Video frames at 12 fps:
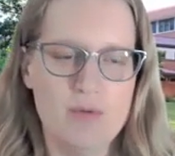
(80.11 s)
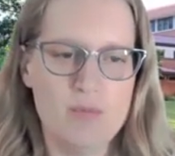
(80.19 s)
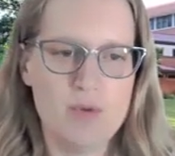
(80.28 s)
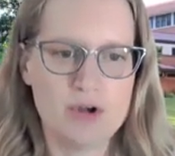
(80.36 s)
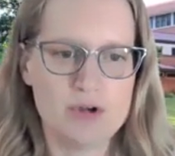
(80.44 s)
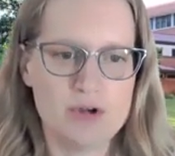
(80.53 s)

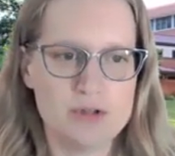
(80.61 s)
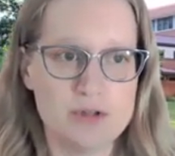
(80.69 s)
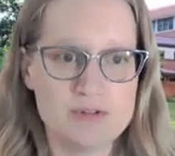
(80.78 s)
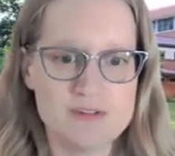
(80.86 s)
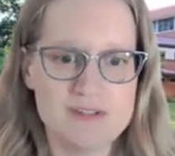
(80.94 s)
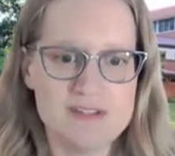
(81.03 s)
work
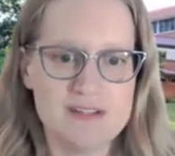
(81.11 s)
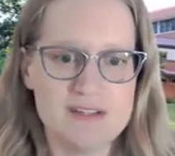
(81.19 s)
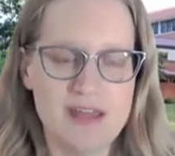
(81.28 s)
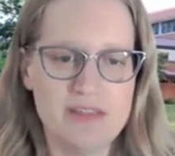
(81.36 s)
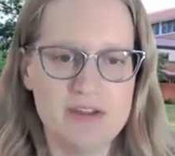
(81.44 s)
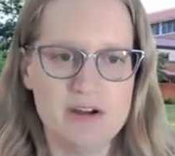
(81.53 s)
closely
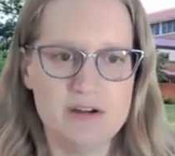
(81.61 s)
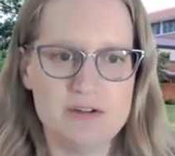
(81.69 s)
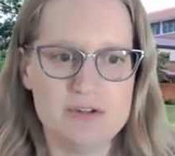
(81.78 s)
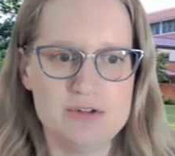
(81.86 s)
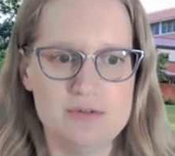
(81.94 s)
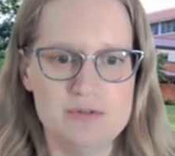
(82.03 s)
together
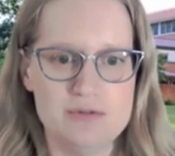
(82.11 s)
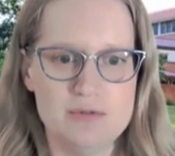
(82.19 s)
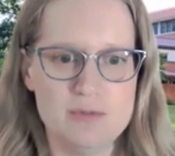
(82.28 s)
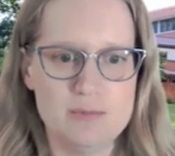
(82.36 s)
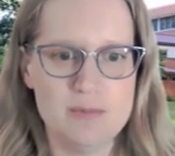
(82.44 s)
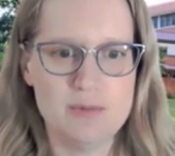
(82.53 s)

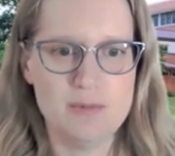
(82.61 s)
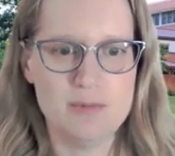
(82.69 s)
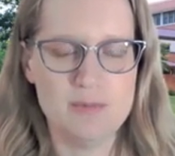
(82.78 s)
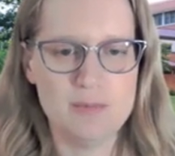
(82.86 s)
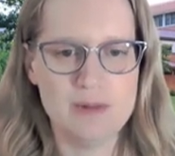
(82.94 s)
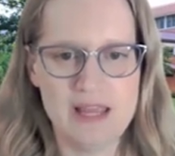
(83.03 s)
to
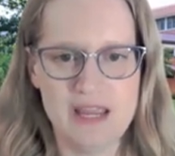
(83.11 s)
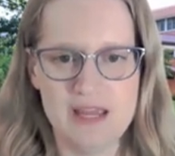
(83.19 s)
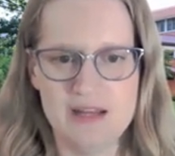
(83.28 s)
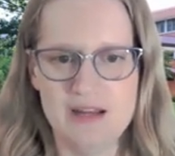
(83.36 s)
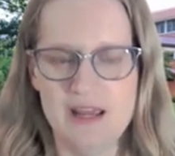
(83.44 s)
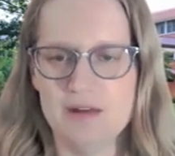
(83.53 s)

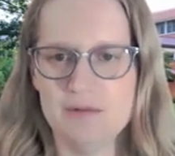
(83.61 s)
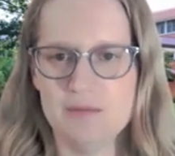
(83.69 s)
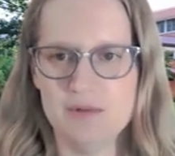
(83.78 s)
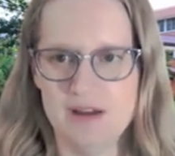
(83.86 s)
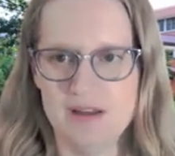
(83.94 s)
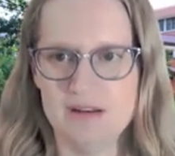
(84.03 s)
plan and
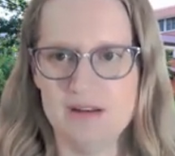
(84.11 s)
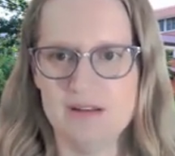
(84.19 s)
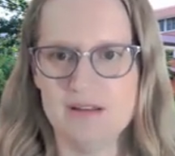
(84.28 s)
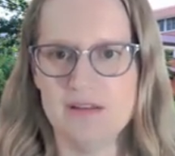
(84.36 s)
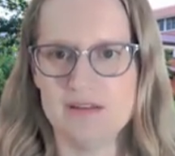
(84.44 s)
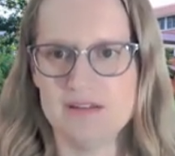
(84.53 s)
run
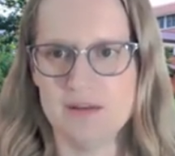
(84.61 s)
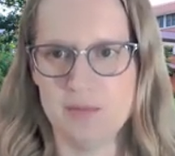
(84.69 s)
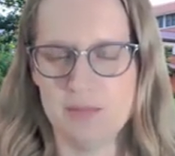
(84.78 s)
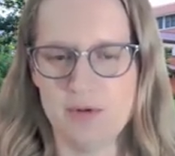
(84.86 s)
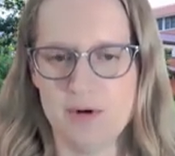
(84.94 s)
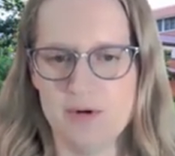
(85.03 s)
the
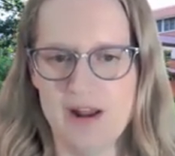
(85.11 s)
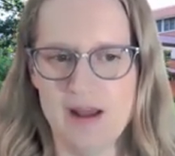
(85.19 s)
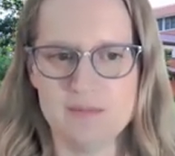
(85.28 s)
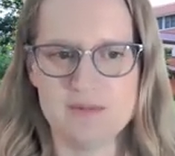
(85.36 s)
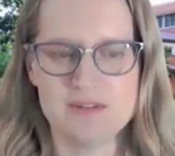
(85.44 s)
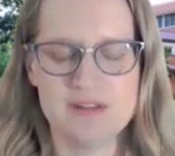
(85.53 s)
summer
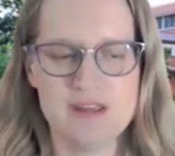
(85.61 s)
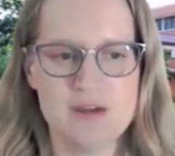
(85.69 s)
programs,